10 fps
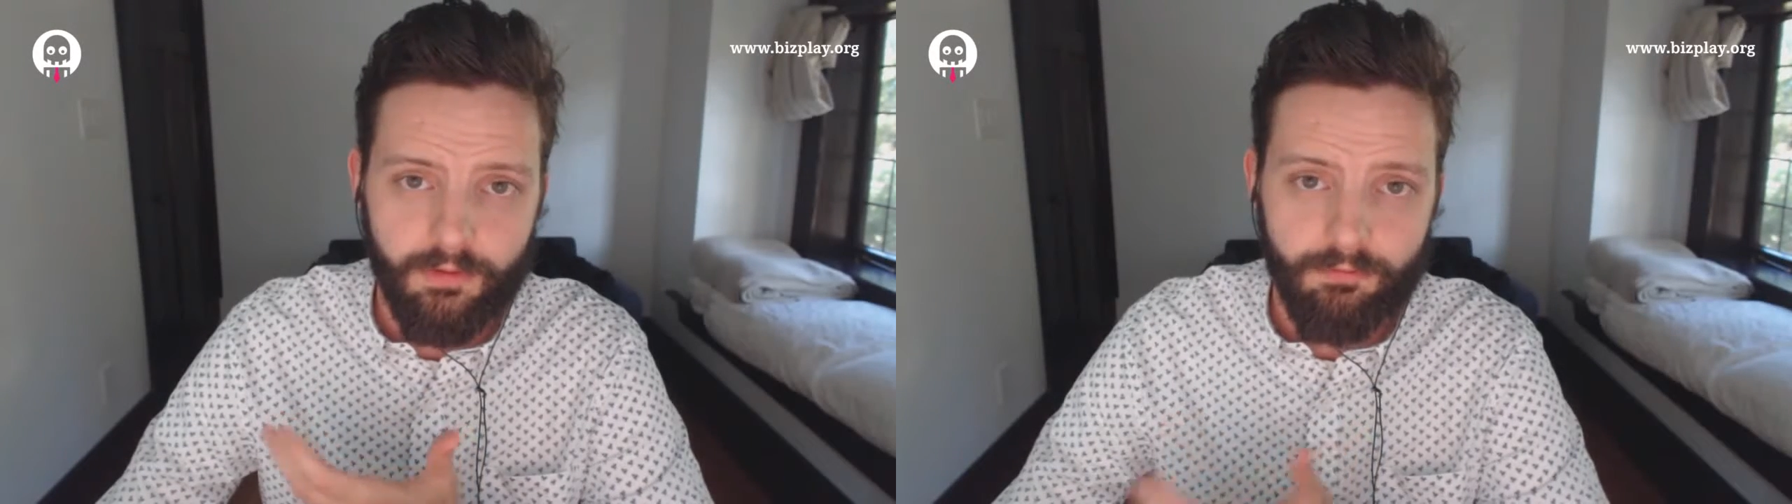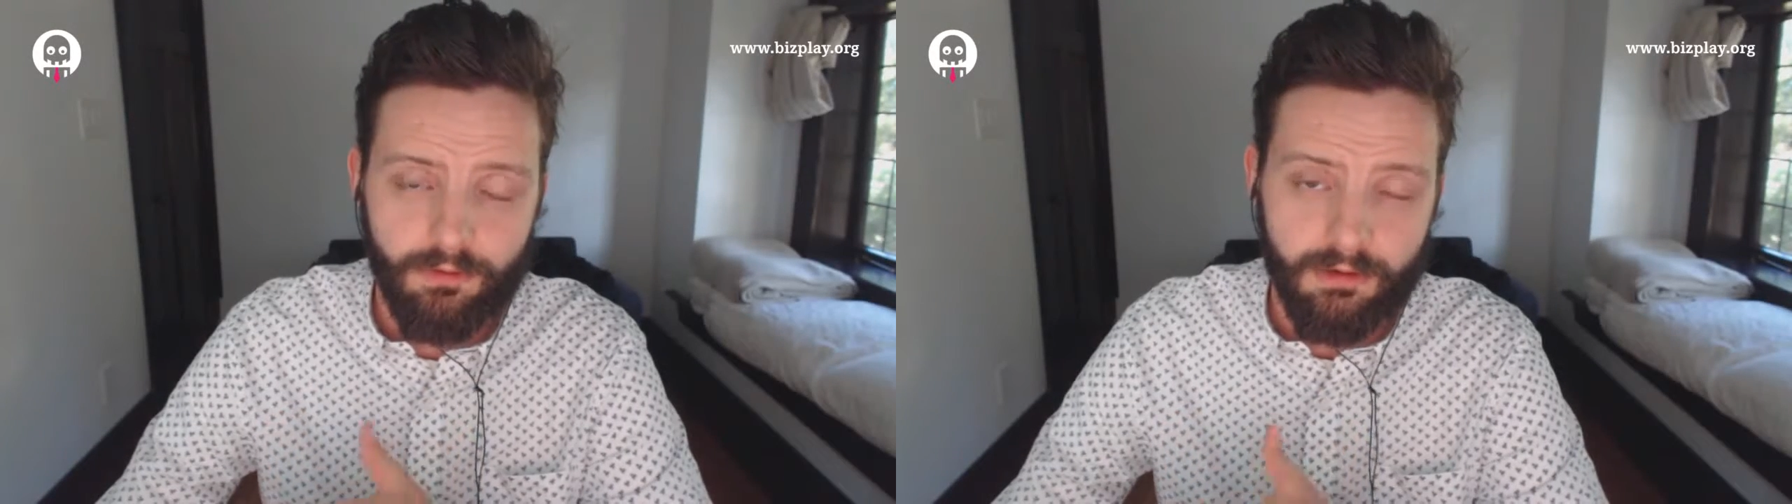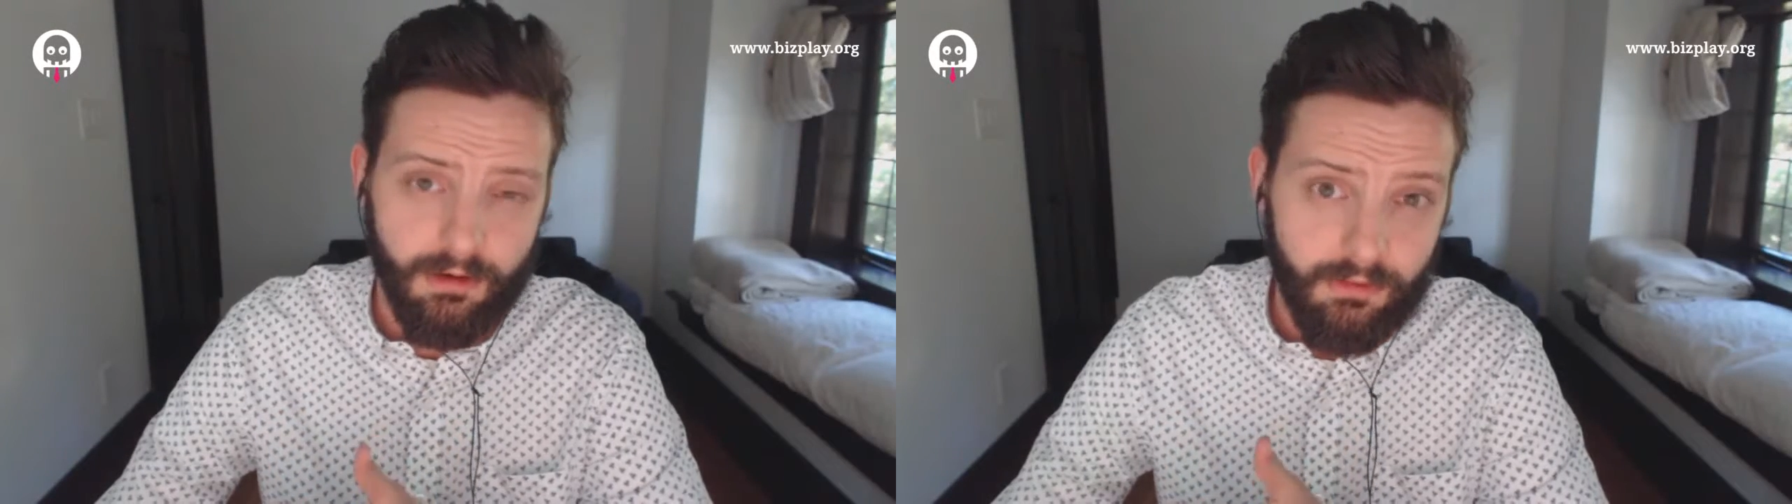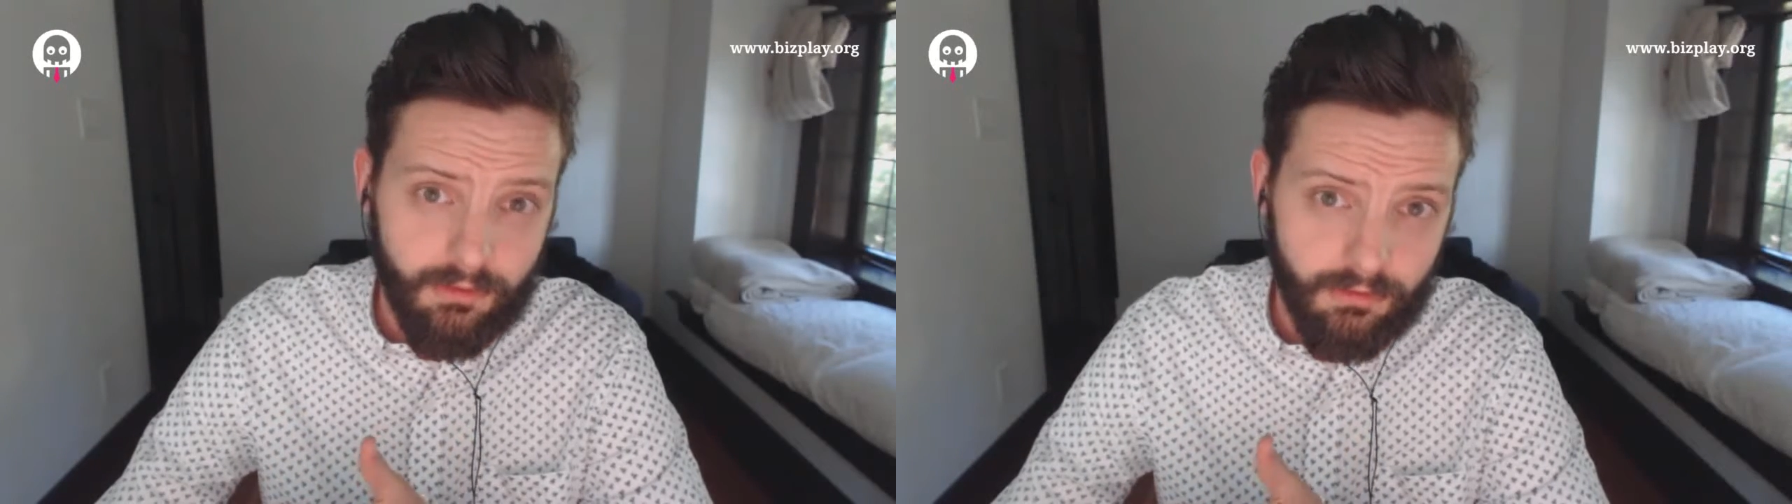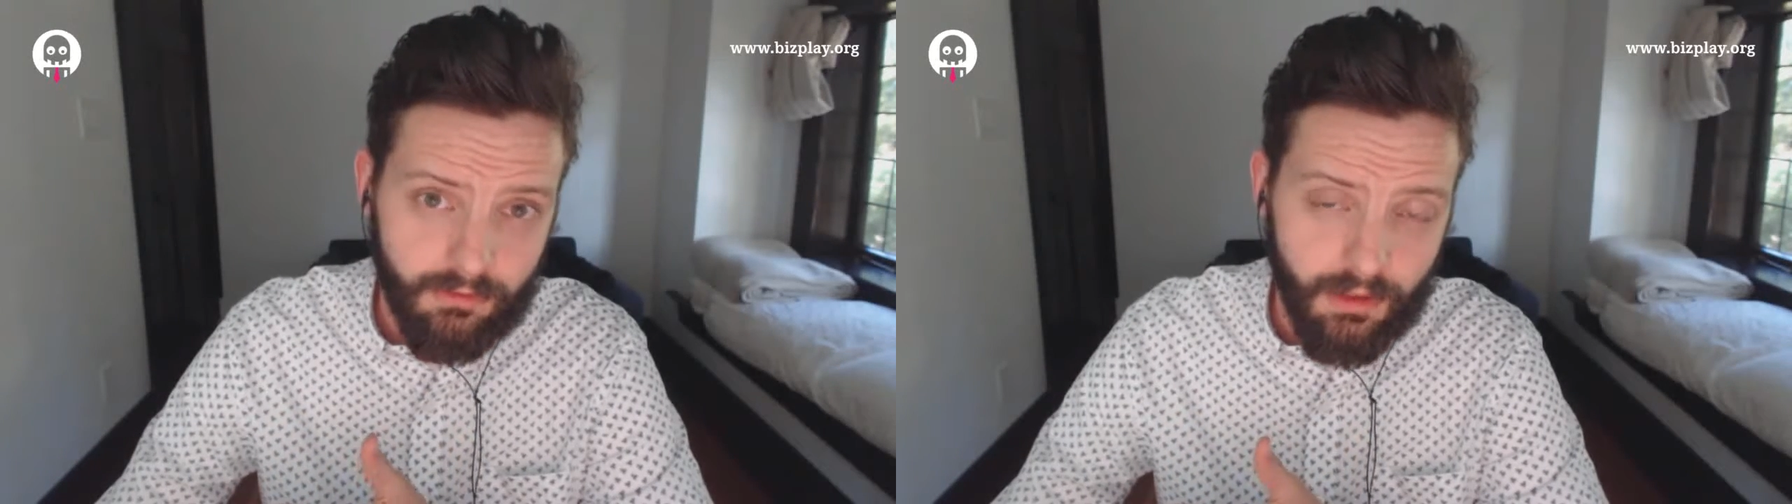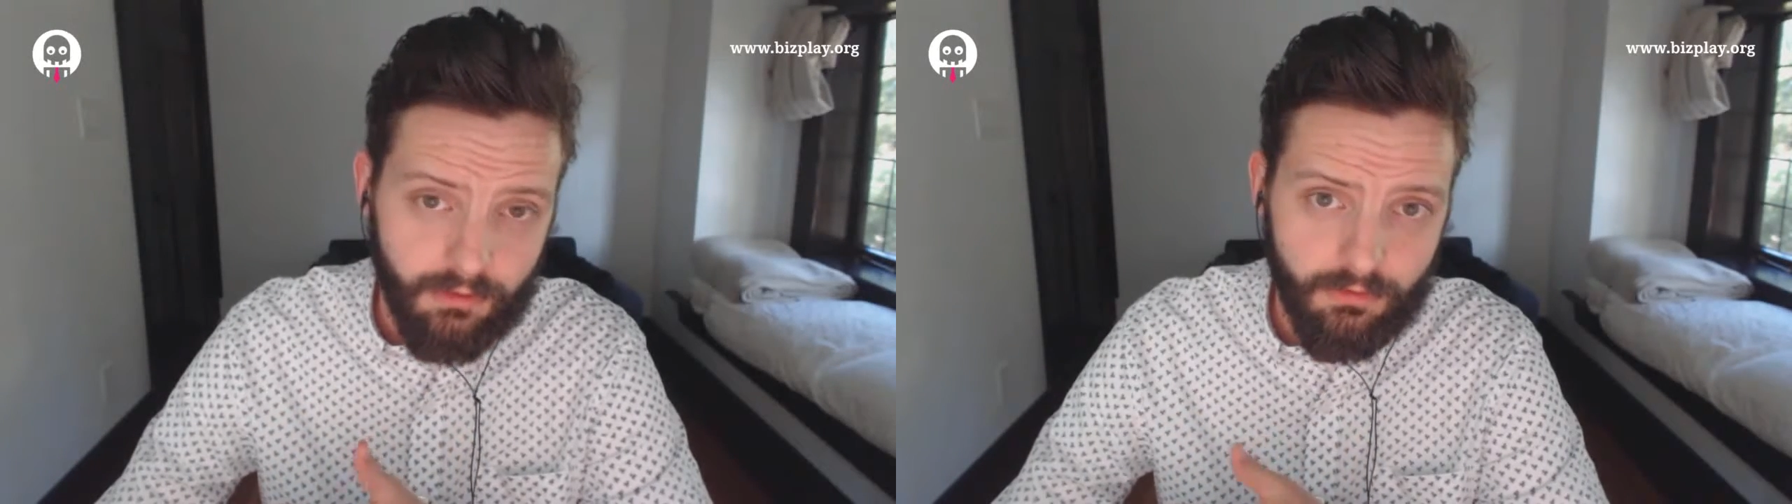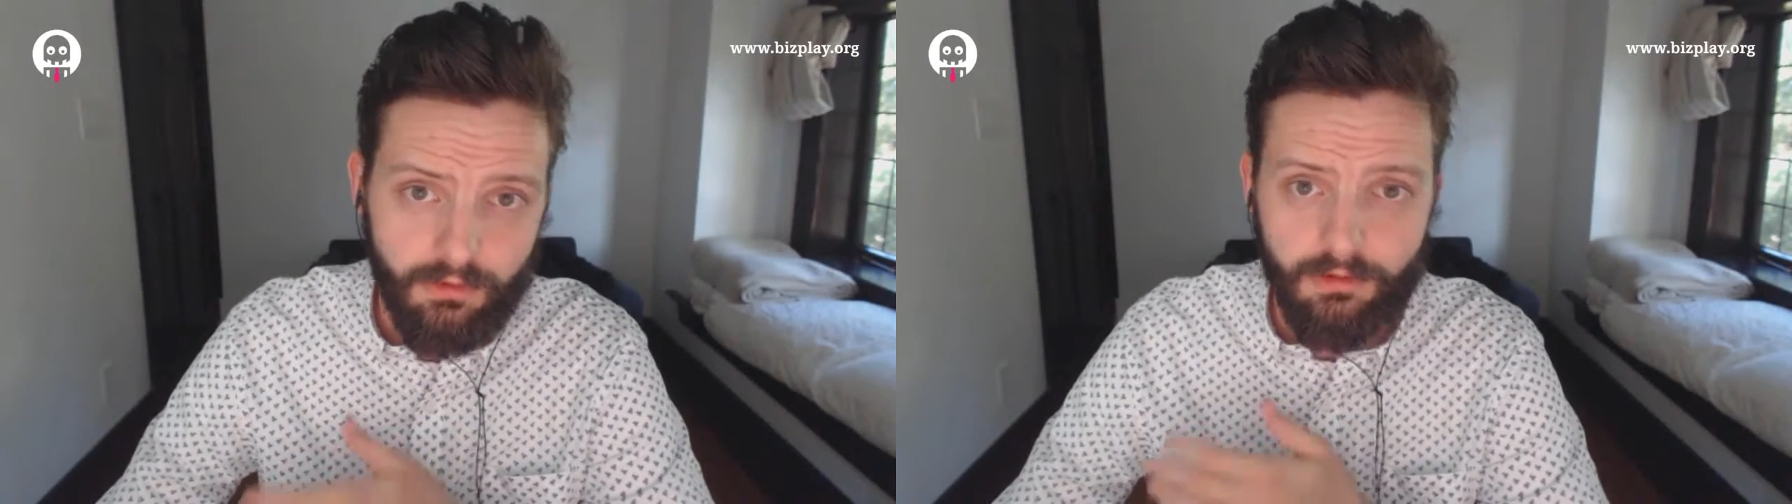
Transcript: for today's success,